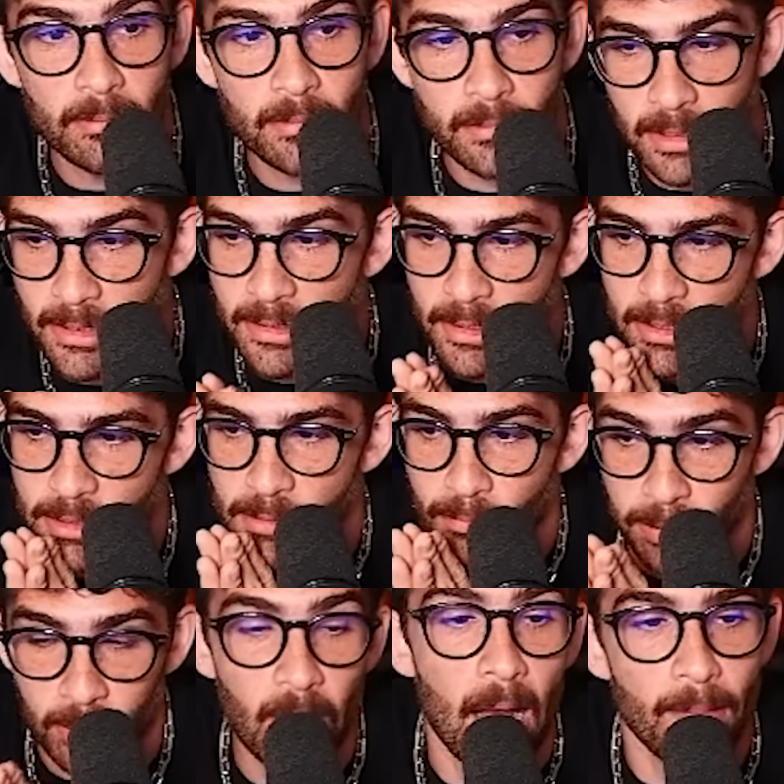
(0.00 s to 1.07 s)
This is
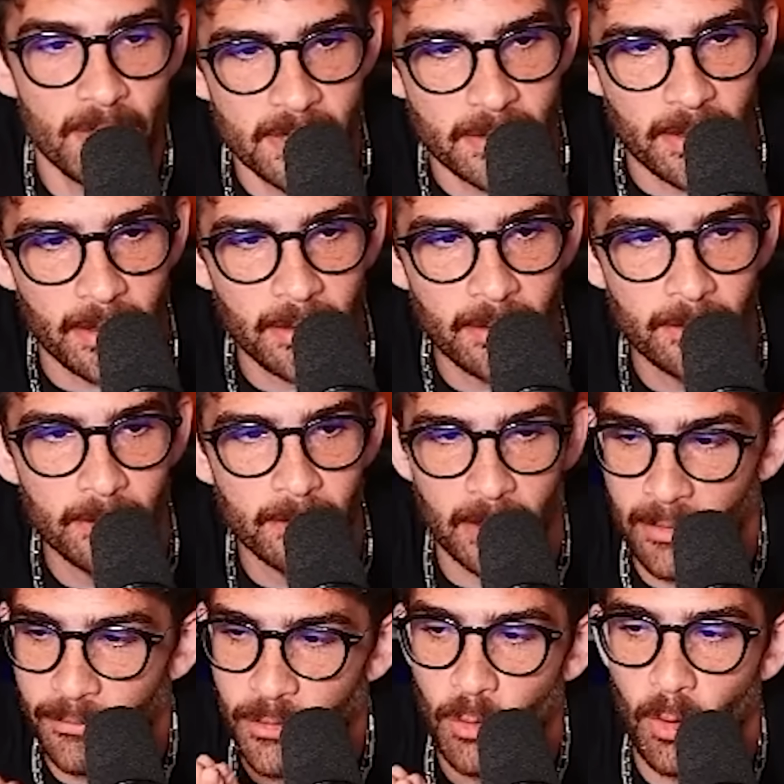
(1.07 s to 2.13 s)
promising.
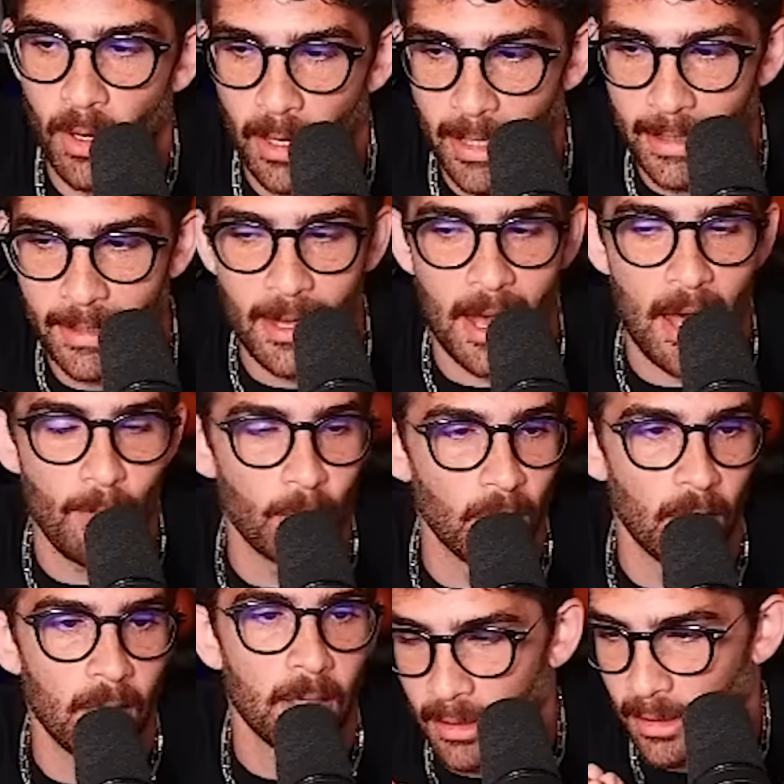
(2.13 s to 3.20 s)
If you are a
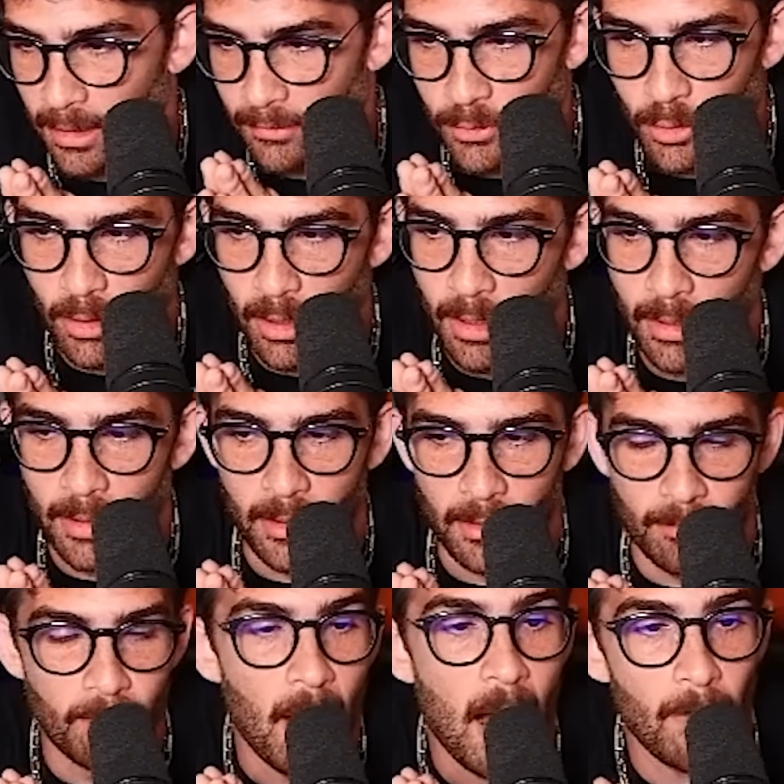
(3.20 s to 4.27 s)
Kamala, uh, if you're a, a
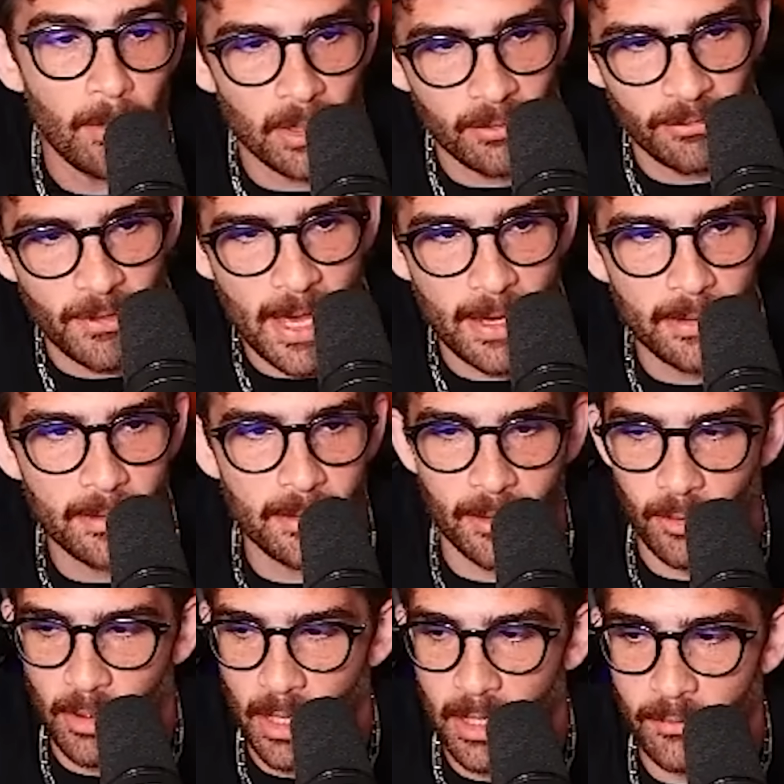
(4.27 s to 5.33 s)
Mamala fan,
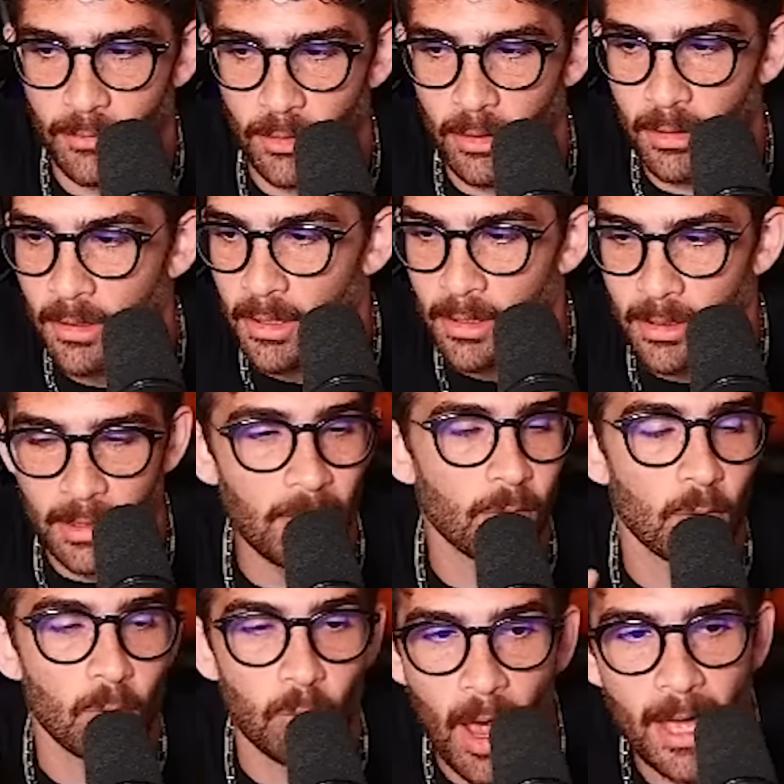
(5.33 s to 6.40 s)
okay, if you're if
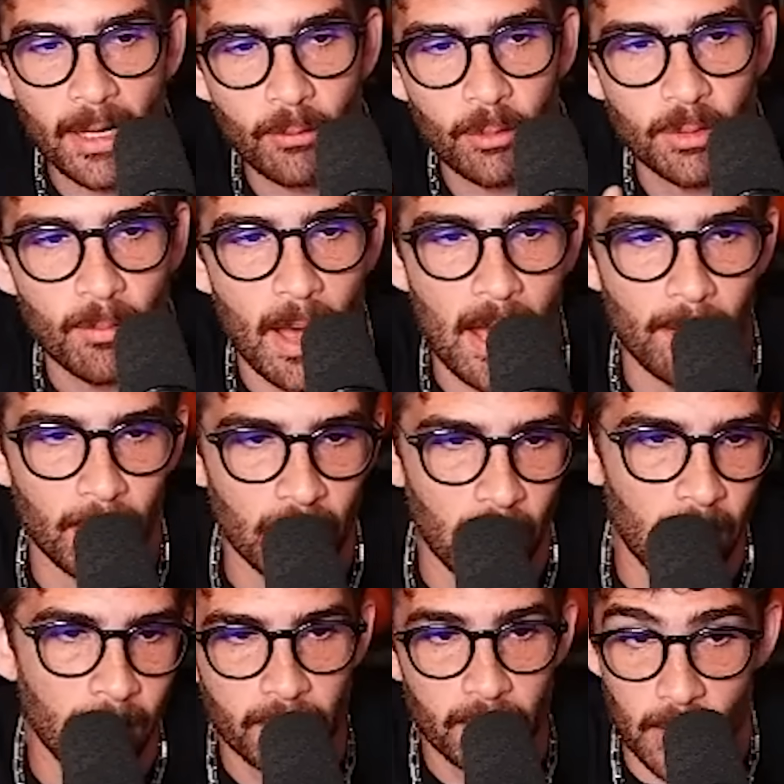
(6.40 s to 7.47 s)
you're riding with
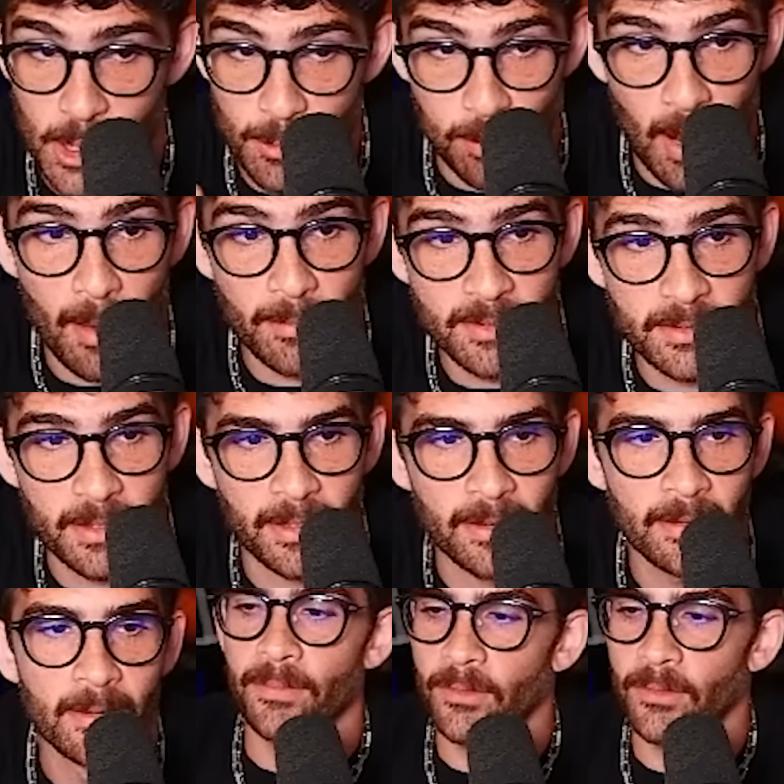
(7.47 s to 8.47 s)
Mamala, it's promising.